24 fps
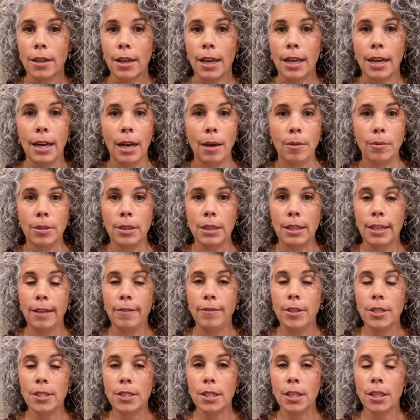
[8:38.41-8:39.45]
and I would leave
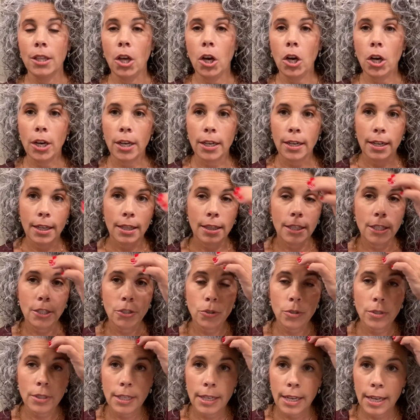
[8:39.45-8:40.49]
the salon
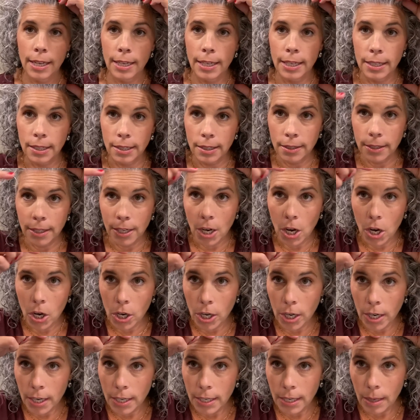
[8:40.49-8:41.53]
literally and get in the
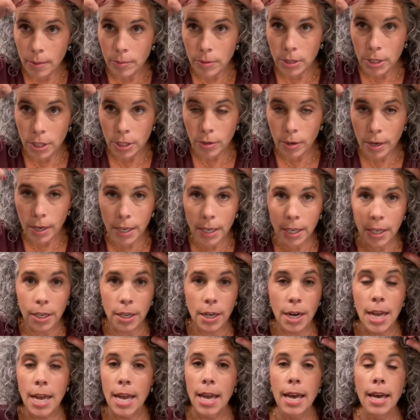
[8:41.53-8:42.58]
car and I would look right here
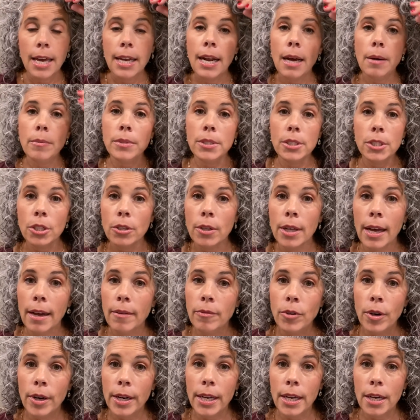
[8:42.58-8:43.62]
and I would still have
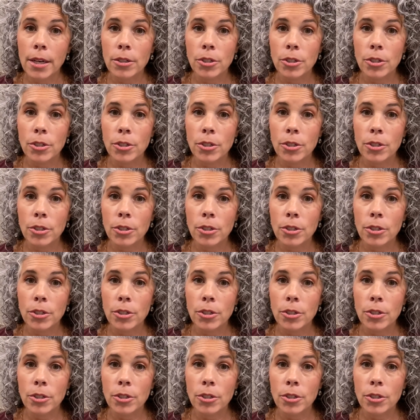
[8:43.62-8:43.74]
gray hair